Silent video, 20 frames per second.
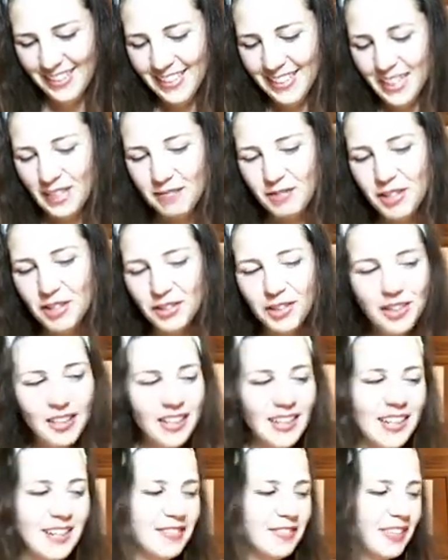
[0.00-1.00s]
I'm sure you're
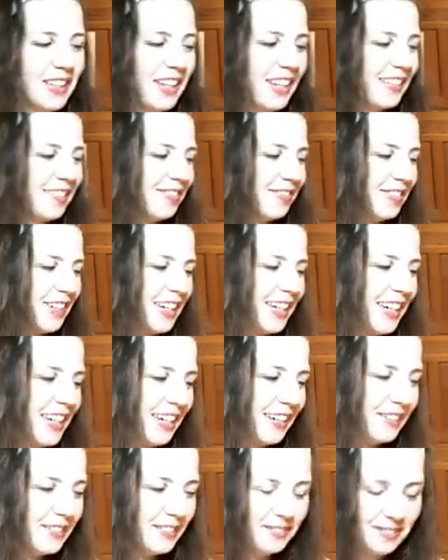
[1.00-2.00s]
laughing right
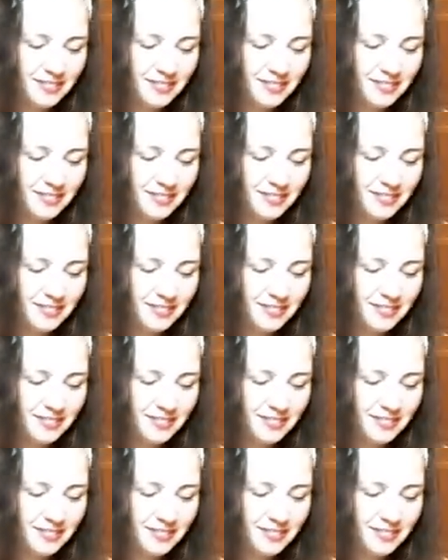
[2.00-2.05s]
now.